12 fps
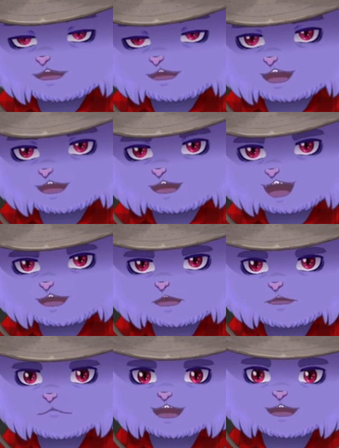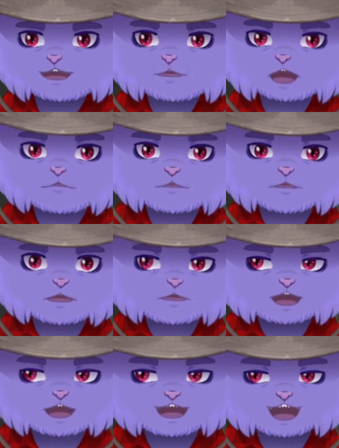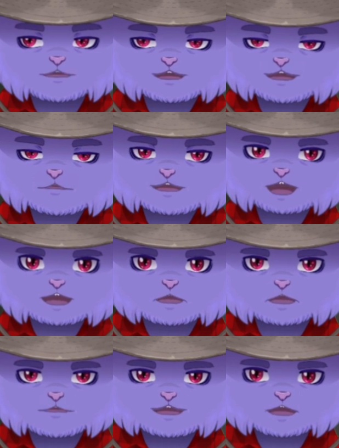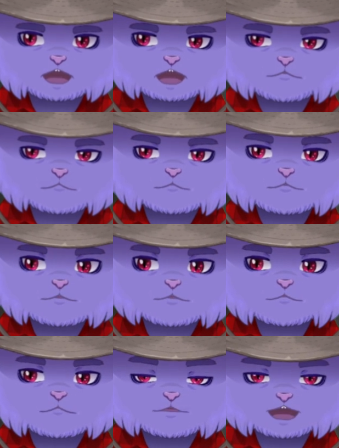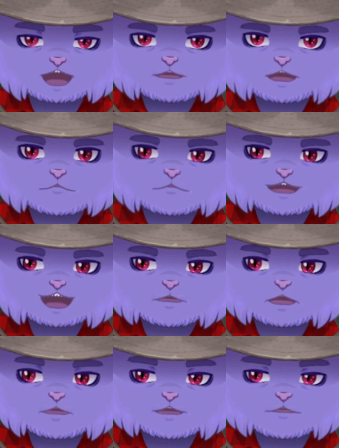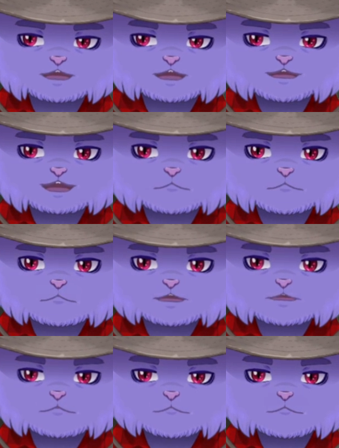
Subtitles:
The Twitch people were not that comprehensive, so I found a few things that they didn't.